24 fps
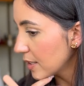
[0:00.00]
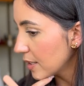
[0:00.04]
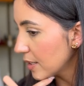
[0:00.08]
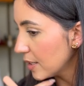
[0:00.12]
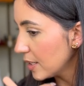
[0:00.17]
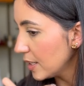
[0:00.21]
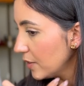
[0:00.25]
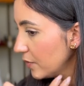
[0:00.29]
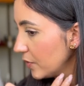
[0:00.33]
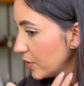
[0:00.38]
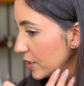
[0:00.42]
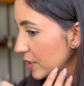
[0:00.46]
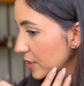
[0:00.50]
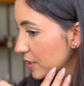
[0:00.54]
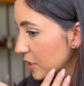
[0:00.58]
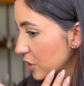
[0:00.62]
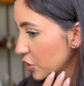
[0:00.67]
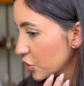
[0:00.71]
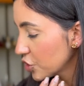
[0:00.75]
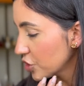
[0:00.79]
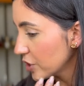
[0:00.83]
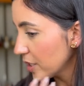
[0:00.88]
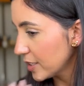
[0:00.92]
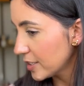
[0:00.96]
even this
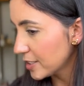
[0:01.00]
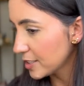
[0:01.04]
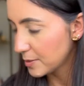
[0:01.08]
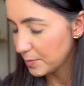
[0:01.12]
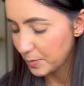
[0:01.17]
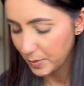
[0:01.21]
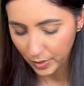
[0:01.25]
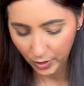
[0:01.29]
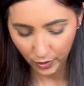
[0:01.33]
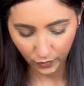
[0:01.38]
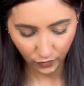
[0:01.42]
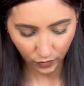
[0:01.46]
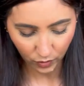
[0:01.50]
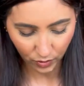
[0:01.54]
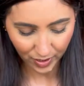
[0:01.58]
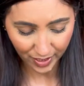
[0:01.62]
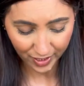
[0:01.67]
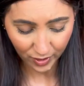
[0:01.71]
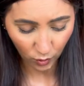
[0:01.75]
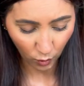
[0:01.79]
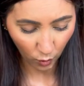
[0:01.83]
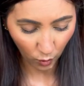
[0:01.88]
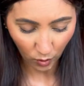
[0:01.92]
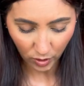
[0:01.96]
shade is beautiful like
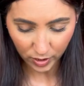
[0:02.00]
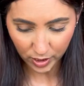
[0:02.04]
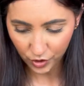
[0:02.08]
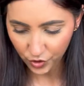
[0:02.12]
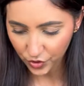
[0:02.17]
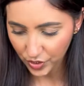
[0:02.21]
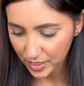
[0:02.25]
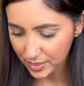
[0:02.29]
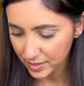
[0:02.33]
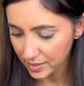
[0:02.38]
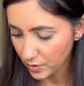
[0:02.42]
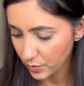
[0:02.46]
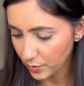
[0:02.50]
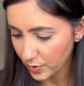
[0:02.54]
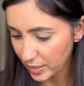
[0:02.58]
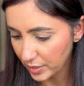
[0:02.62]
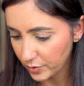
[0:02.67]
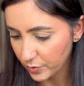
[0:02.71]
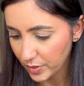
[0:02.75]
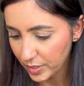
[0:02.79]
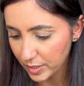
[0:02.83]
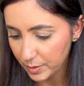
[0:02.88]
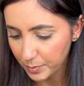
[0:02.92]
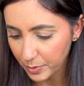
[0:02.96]
all the shades are really
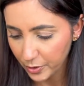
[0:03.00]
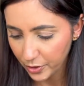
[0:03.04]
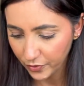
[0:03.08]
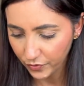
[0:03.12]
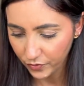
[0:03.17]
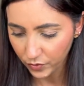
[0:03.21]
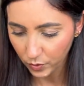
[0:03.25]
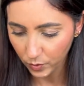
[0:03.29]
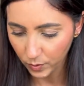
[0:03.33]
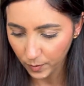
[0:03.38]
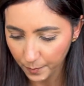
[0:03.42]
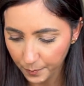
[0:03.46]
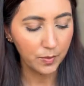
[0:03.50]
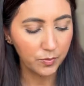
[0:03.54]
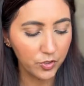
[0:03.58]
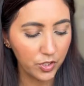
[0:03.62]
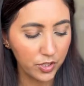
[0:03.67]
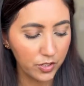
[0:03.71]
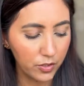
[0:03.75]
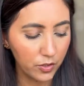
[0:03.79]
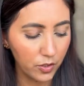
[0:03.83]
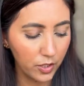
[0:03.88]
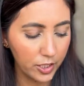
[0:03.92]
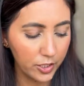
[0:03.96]
really beautiful I'm
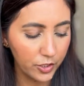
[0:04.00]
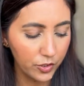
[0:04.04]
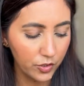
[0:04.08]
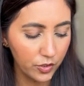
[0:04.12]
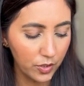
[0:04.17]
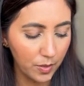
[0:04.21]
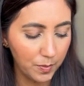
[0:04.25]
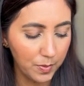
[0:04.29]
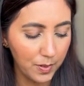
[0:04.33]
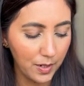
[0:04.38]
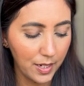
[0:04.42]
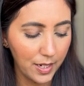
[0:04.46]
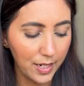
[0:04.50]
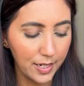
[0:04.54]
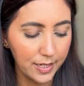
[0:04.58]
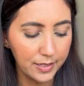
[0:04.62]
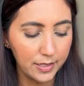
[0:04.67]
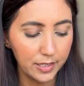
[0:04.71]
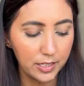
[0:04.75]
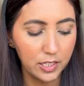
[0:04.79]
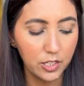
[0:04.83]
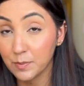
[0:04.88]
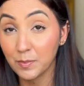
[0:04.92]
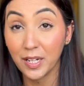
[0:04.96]
just going to apply
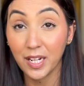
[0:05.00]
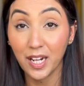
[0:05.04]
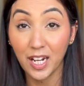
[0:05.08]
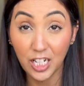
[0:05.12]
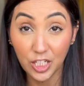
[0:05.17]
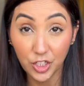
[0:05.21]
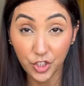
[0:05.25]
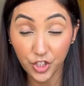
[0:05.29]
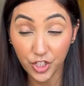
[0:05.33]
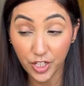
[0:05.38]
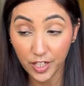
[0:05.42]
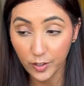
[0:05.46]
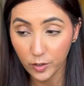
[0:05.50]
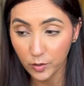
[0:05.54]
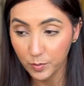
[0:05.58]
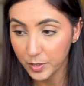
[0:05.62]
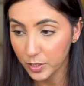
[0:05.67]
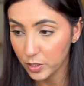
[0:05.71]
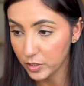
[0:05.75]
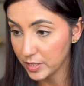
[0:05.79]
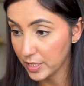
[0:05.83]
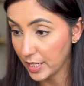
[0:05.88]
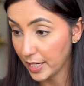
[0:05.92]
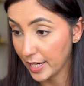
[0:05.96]
this my eyeshadow because I